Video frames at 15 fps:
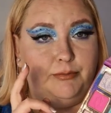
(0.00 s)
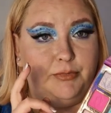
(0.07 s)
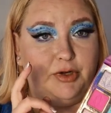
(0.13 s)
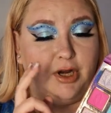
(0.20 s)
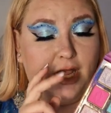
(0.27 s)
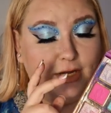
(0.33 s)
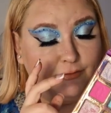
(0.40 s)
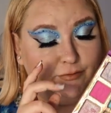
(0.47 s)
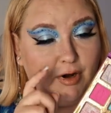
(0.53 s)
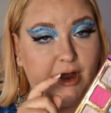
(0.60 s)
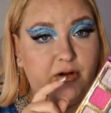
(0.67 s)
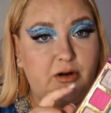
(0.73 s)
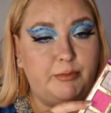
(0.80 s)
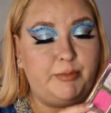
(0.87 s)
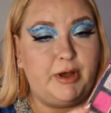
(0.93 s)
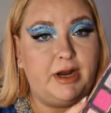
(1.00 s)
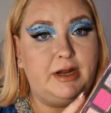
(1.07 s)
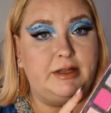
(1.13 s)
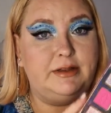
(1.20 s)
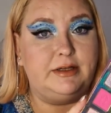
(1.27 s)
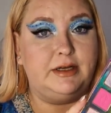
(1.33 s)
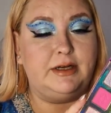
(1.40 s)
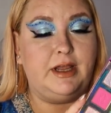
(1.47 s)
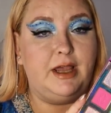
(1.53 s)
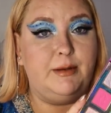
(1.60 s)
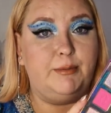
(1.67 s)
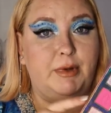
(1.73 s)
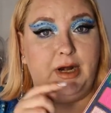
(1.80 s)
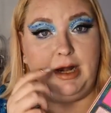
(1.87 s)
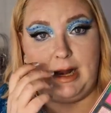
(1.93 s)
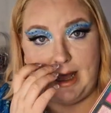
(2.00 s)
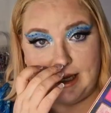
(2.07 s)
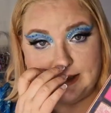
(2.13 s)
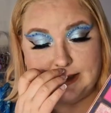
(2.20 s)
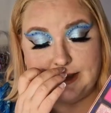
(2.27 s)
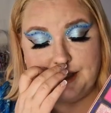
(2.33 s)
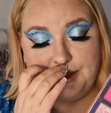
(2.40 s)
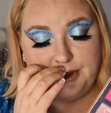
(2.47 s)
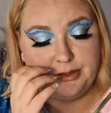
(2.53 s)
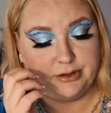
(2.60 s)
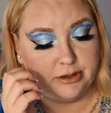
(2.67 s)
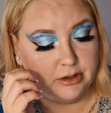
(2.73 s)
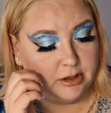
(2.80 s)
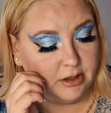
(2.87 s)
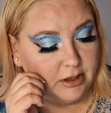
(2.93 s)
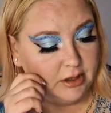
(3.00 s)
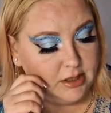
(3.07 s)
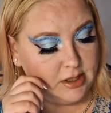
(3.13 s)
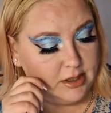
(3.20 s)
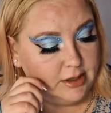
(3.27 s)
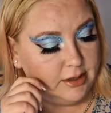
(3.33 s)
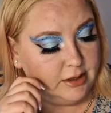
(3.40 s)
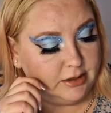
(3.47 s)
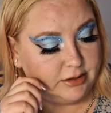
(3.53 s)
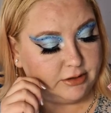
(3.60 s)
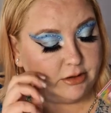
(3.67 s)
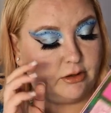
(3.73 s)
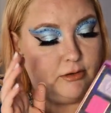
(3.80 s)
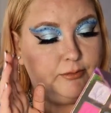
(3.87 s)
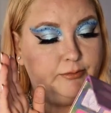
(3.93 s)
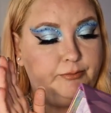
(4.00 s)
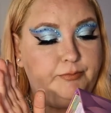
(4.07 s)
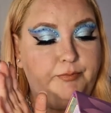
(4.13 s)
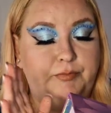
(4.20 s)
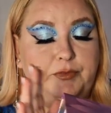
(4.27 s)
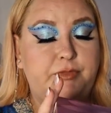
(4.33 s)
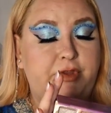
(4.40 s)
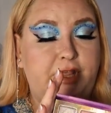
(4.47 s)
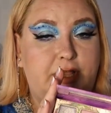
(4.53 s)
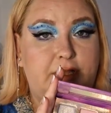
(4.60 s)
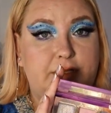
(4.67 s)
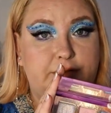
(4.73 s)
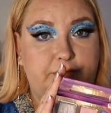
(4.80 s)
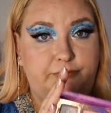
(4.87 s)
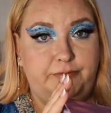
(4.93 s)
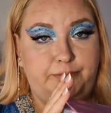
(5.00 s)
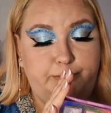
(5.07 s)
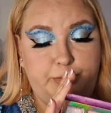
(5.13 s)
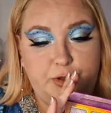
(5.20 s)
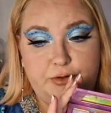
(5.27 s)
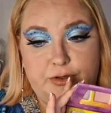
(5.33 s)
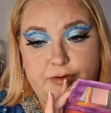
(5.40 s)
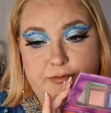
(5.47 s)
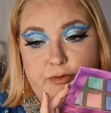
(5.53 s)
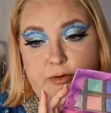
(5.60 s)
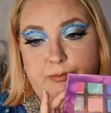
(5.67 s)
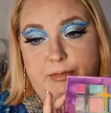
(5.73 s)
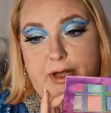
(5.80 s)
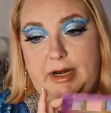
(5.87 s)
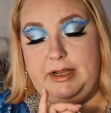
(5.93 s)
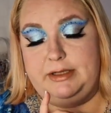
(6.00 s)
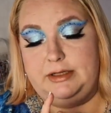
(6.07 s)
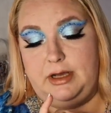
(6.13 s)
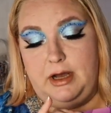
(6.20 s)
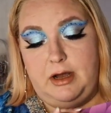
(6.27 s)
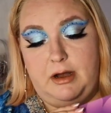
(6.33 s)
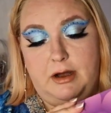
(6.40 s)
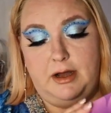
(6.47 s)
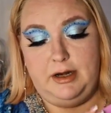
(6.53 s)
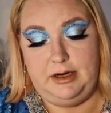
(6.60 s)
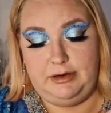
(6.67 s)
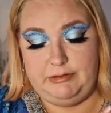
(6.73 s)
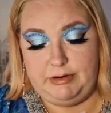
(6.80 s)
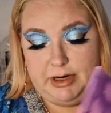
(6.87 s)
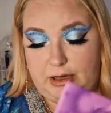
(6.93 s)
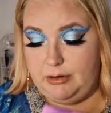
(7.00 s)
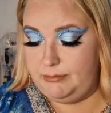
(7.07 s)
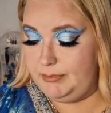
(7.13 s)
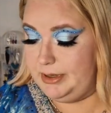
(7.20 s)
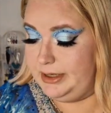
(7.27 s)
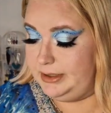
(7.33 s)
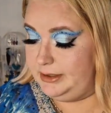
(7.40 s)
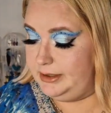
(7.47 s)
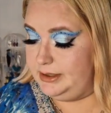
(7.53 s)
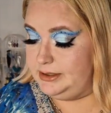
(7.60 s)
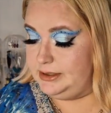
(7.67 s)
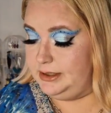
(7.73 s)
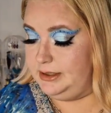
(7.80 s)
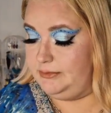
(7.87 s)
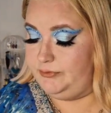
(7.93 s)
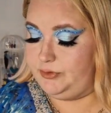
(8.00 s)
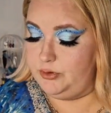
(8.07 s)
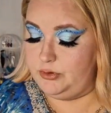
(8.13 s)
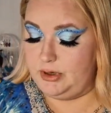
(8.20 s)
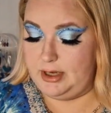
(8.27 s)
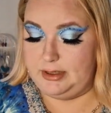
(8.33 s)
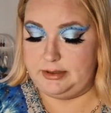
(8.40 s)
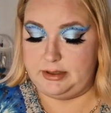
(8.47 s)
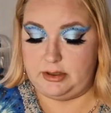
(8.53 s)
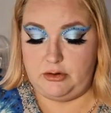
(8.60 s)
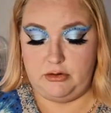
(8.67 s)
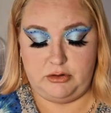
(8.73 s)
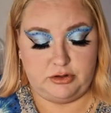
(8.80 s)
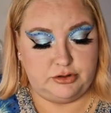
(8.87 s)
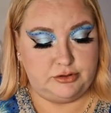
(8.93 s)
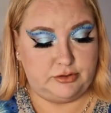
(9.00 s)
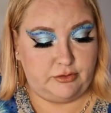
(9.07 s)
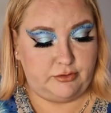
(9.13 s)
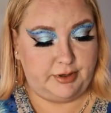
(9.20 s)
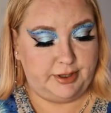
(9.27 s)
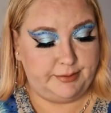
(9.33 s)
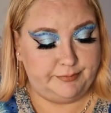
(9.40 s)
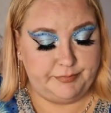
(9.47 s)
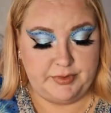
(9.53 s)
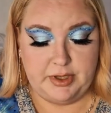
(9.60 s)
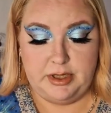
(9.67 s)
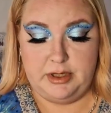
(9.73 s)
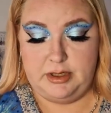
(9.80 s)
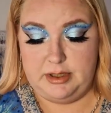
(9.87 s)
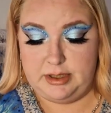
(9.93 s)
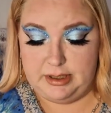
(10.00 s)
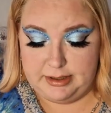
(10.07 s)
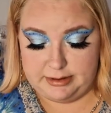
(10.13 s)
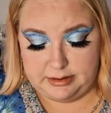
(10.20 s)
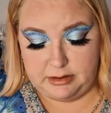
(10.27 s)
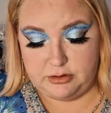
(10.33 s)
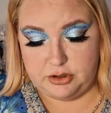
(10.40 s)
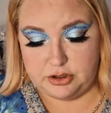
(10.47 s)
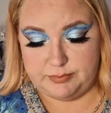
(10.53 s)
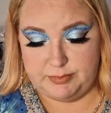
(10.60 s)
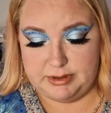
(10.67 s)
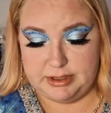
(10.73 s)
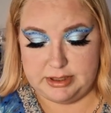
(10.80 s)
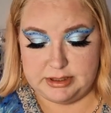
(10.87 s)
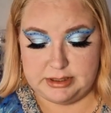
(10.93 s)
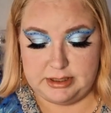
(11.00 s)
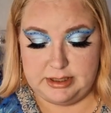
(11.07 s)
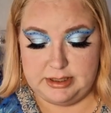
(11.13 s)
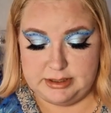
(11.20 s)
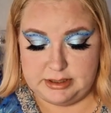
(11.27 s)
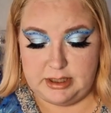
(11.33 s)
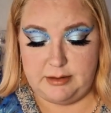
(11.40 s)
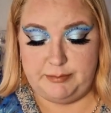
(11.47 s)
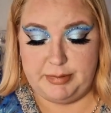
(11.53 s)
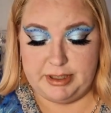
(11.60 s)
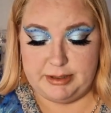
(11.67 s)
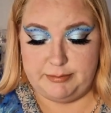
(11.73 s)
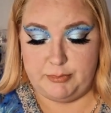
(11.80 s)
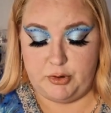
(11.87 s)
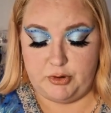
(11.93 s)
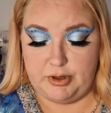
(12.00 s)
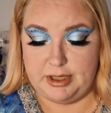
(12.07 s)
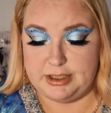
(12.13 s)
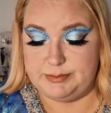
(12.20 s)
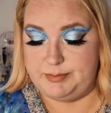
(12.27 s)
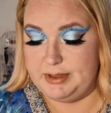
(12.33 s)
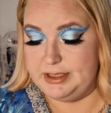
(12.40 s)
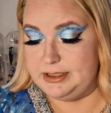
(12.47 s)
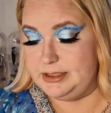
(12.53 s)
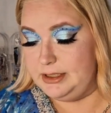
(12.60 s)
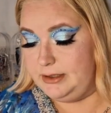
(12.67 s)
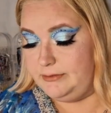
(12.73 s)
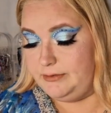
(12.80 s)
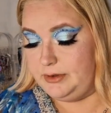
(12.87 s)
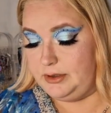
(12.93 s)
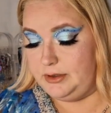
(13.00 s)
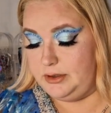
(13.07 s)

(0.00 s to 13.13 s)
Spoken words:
Night Flower palette that came last year. So yeah, beautiful palette. Highly recommend this if you like the color story. Little Cosmetics is a bit more expensive